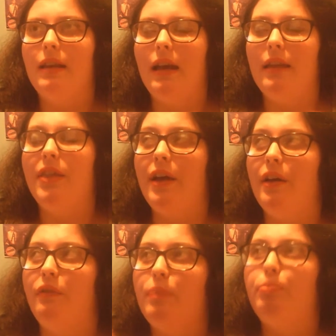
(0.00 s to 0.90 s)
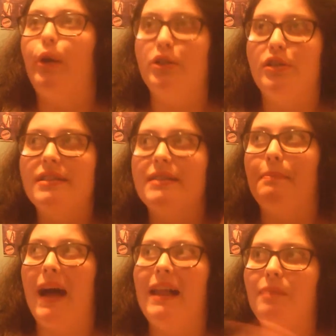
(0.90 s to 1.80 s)
the other products
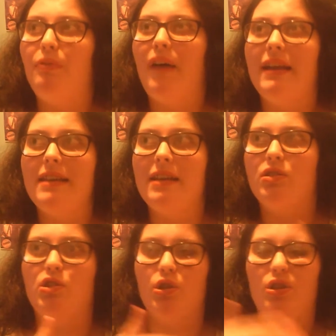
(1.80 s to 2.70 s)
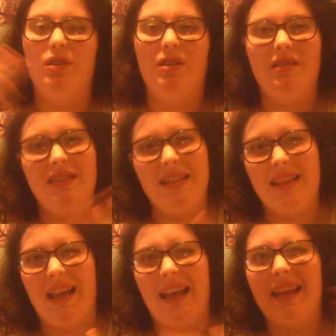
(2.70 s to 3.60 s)
by the brand, I just
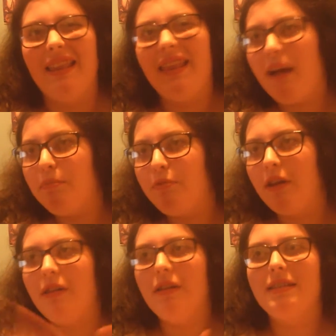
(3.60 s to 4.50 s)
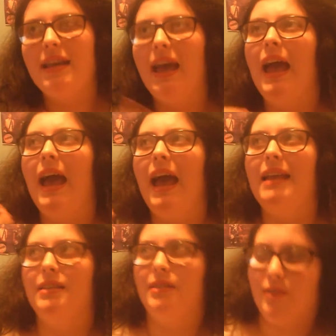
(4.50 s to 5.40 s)
didn't like that product
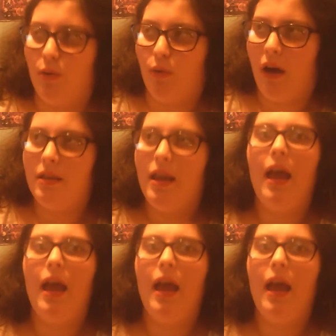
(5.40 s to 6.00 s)
and so on.